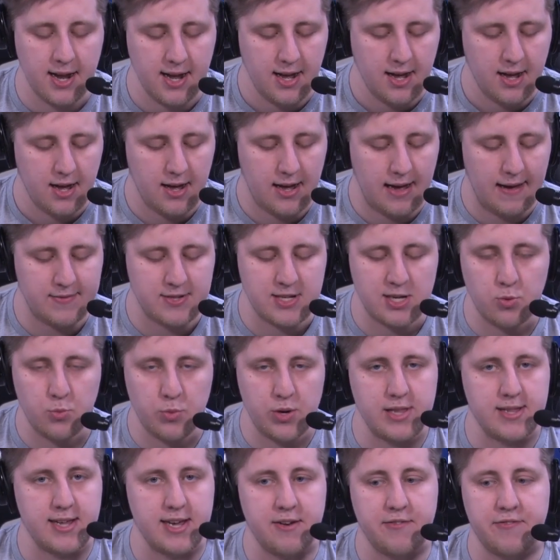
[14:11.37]
Uh, I've seen
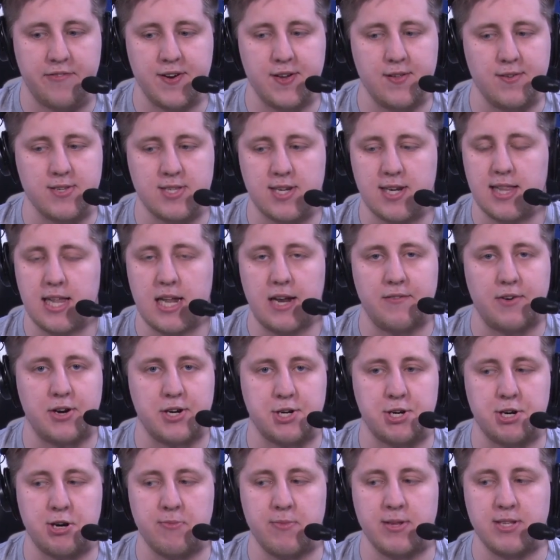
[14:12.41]
WeeLaY and Fearless in a lot of our
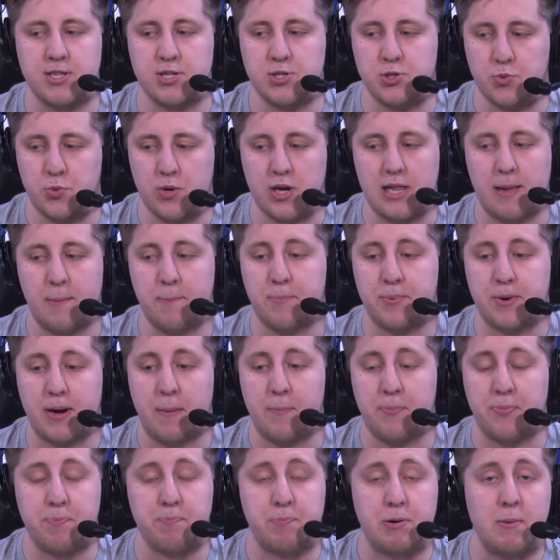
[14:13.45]
tournaments as well. I'm, pr I'm
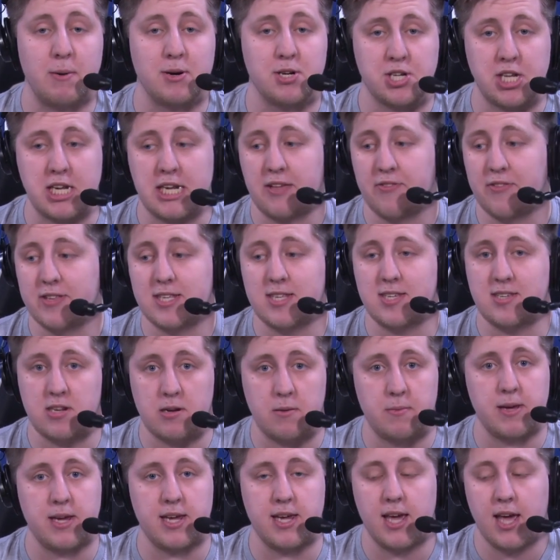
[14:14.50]
pretty much thinking this is going to
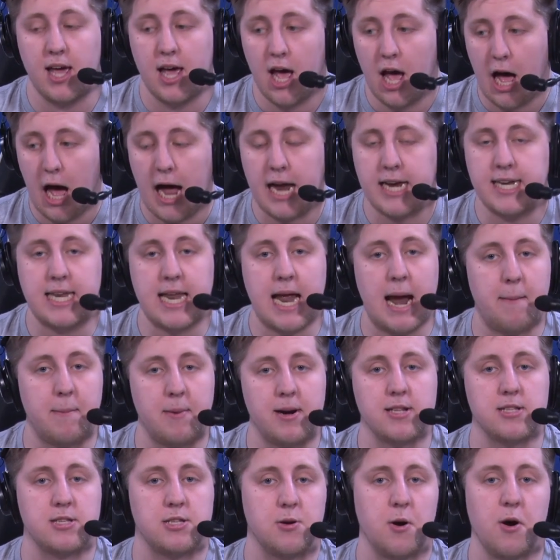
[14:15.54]
be a
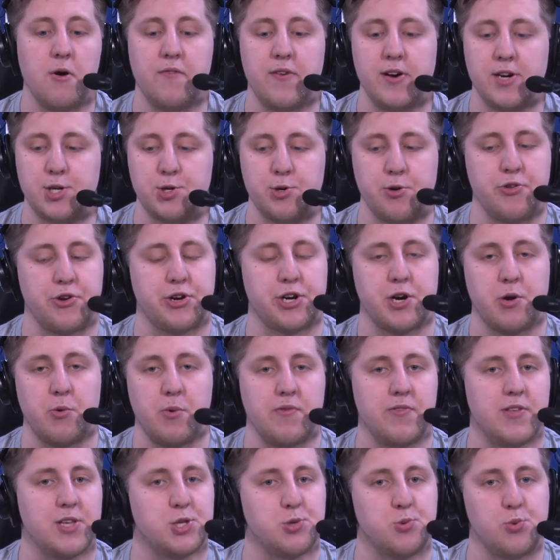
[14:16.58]
dominant 2-0 victory. They're going to win
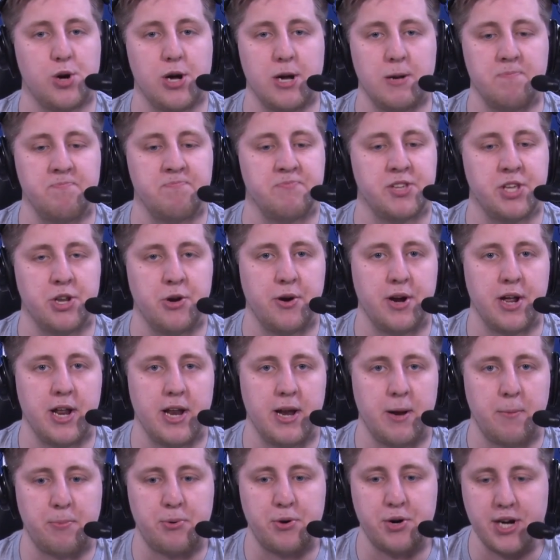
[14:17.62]
this one, you know, in a
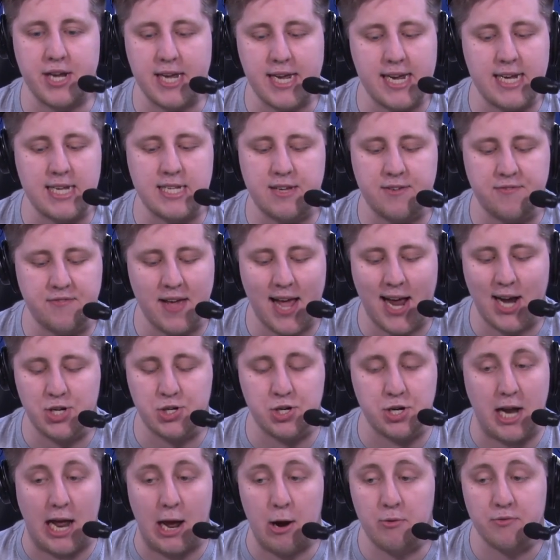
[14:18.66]
pretty easy fashion.
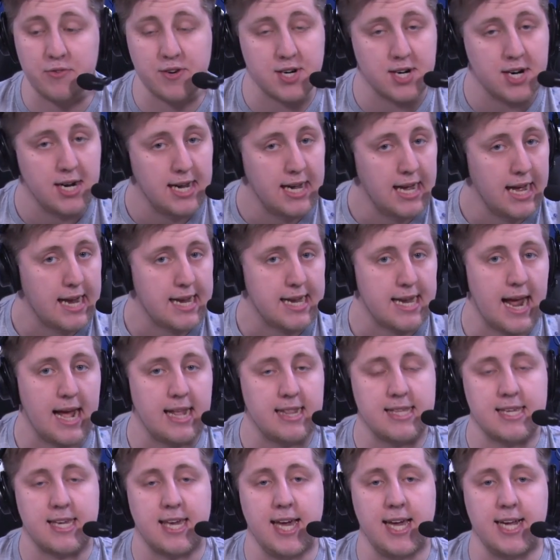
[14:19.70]
However, not the
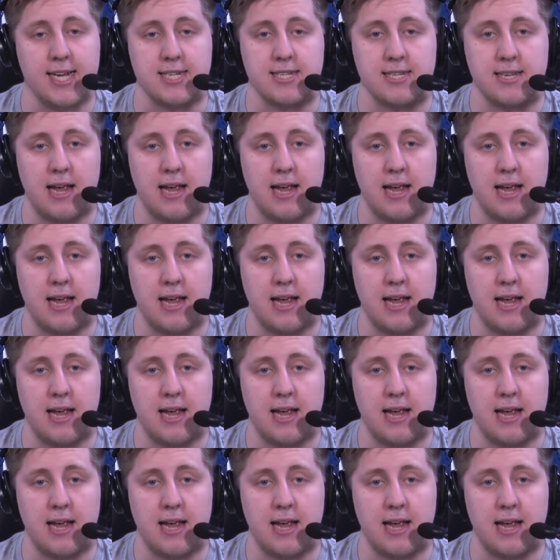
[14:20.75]
case.